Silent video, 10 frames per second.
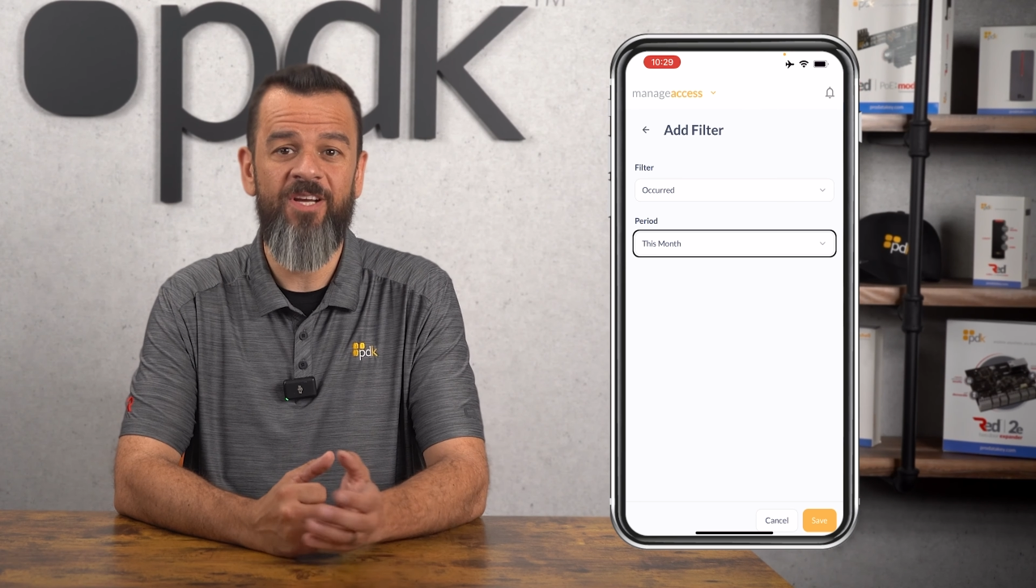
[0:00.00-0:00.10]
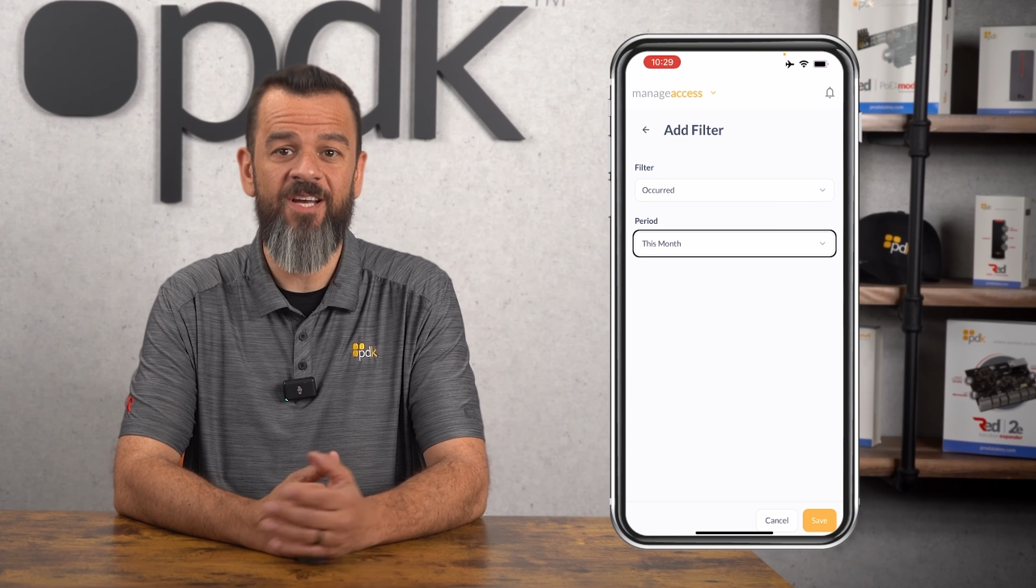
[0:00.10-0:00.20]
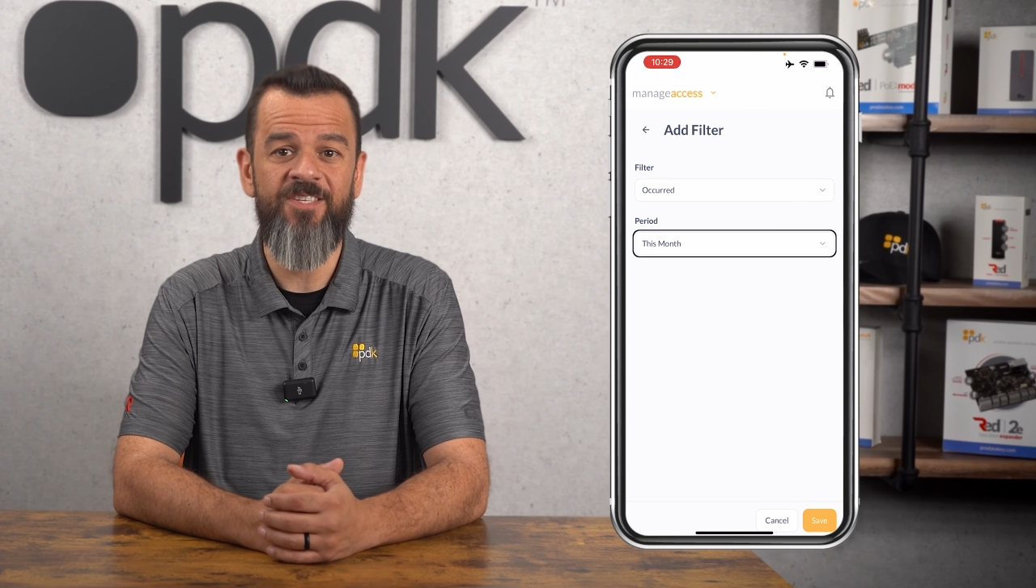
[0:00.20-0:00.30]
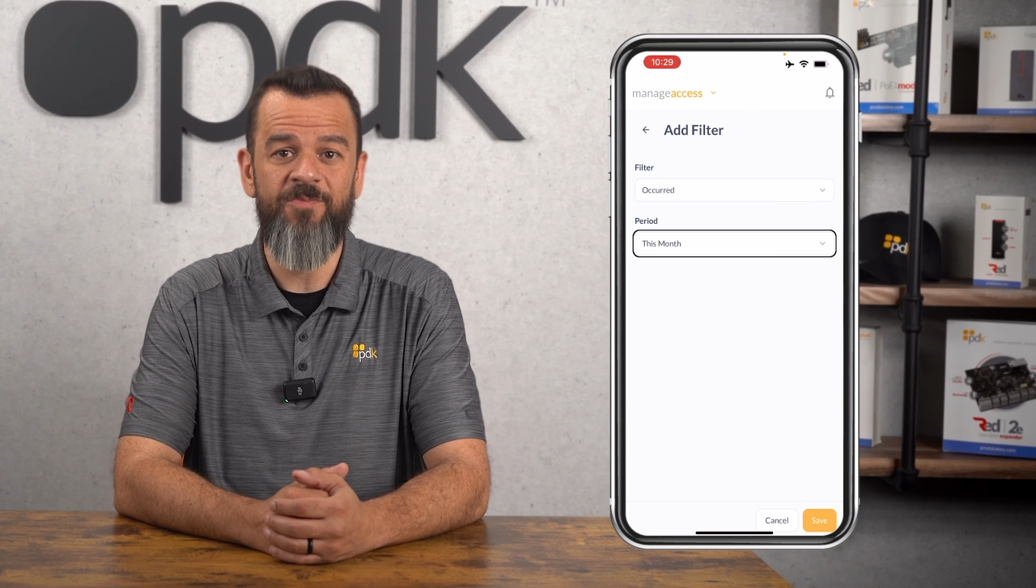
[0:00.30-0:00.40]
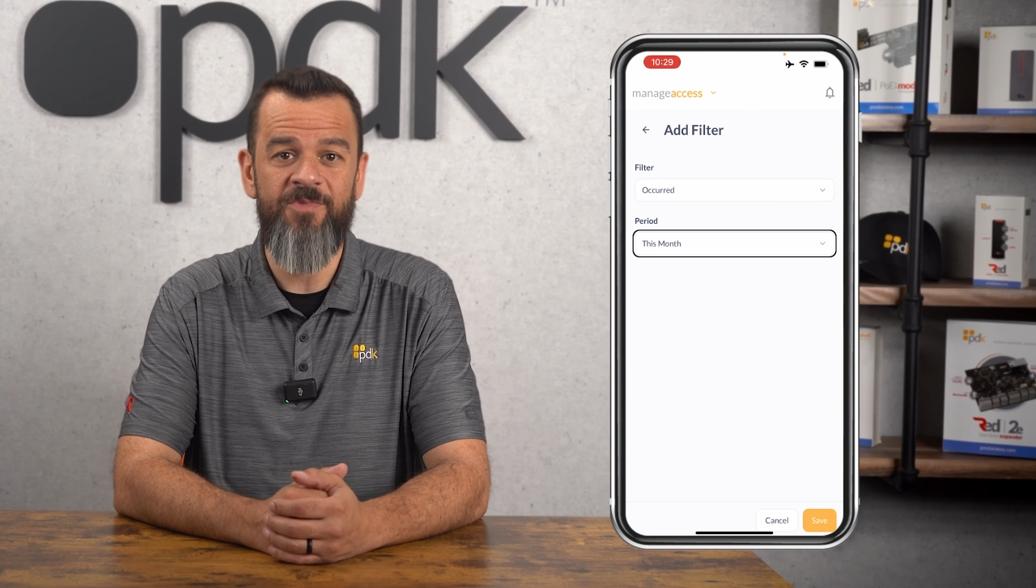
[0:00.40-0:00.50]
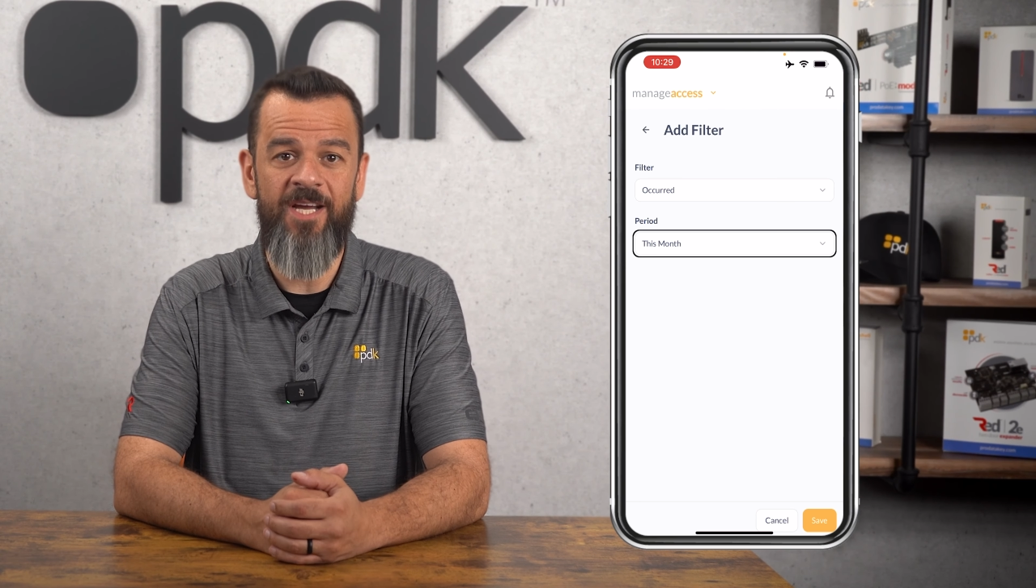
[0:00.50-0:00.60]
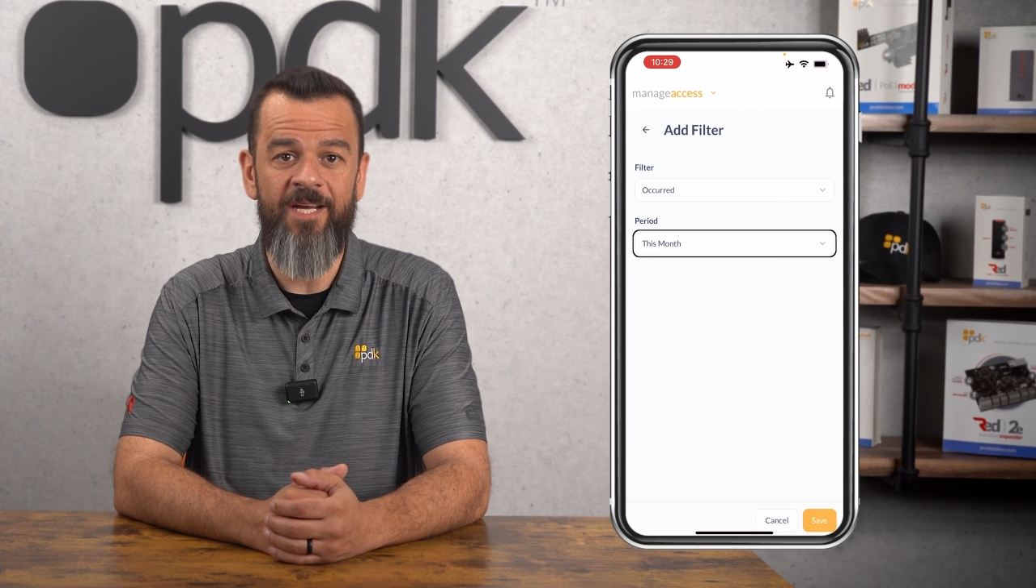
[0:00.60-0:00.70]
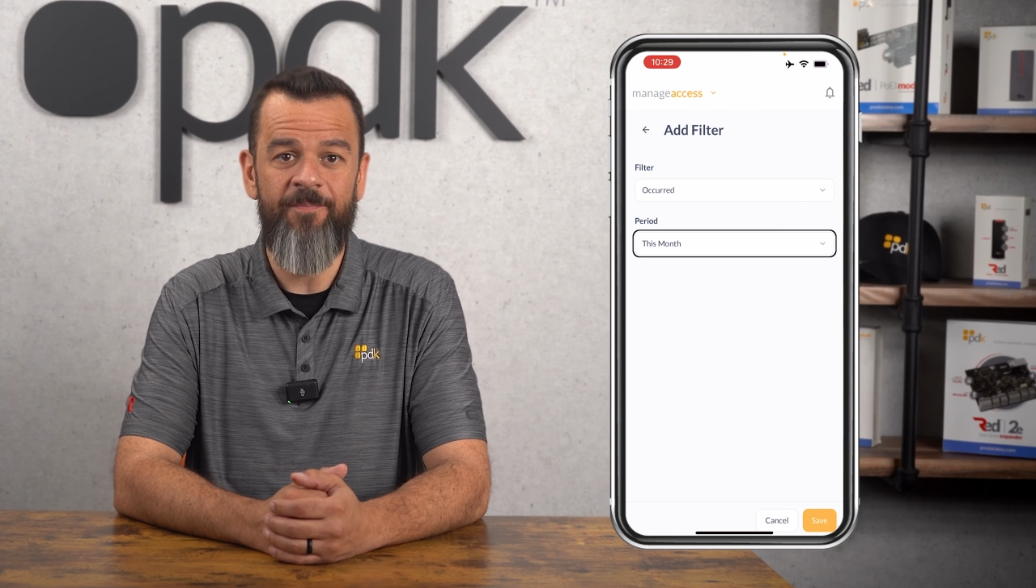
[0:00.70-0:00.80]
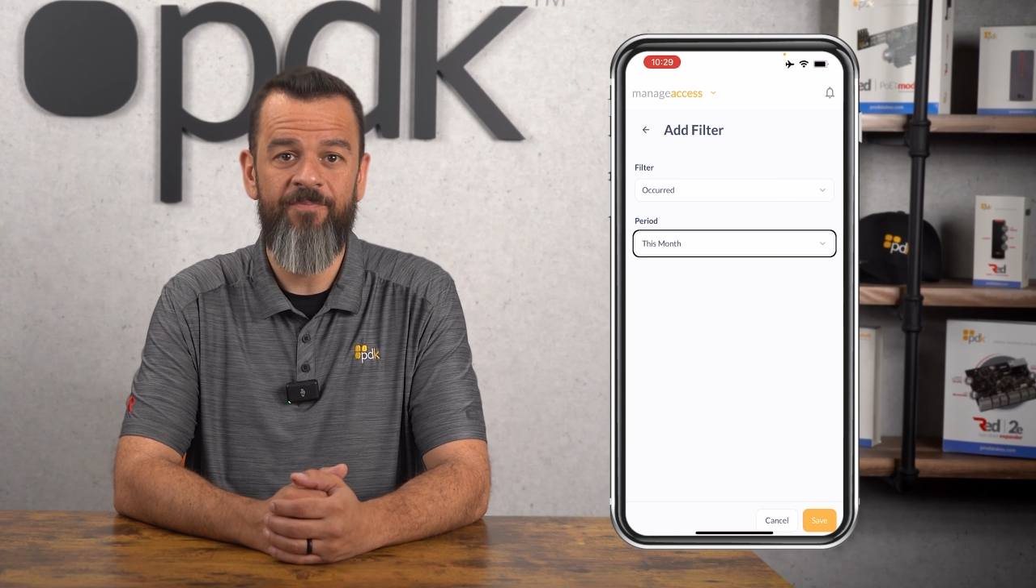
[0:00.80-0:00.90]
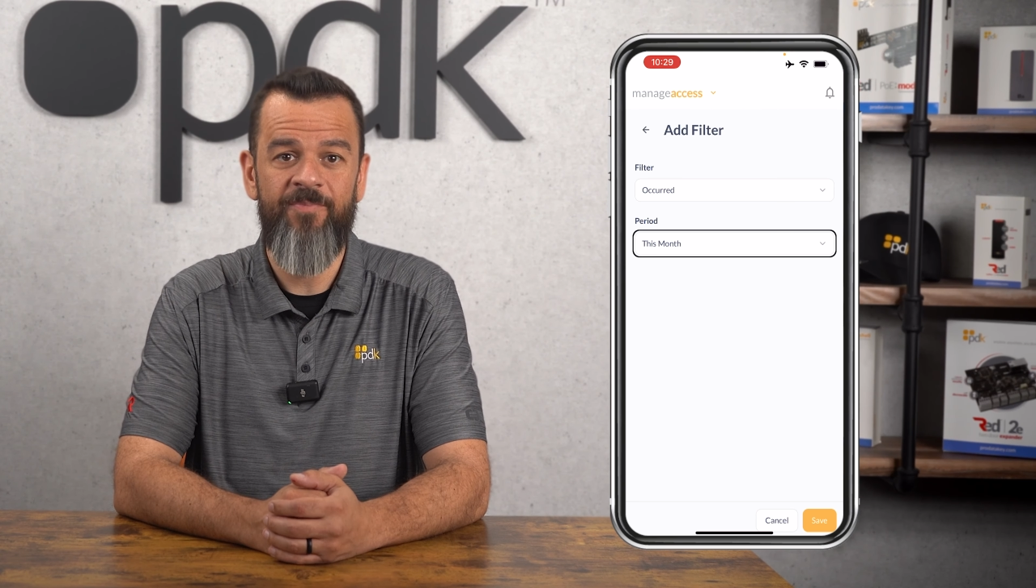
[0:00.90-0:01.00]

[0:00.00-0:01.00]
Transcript: a custom time,